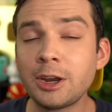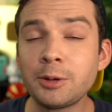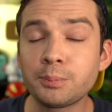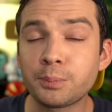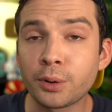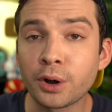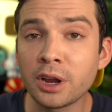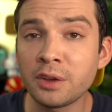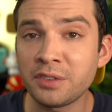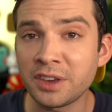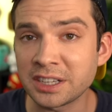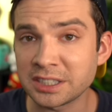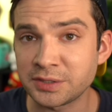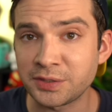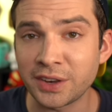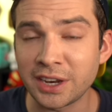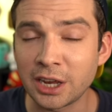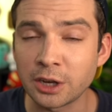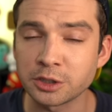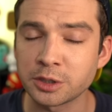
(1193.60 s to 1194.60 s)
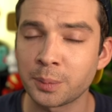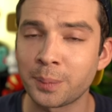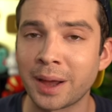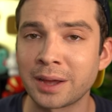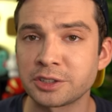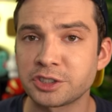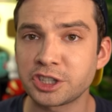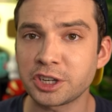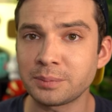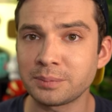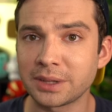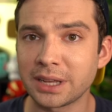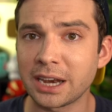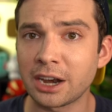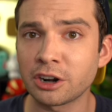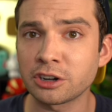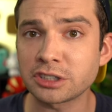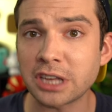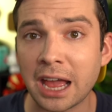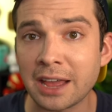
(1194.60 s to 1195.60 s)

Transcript: In previous videos about gym leaders,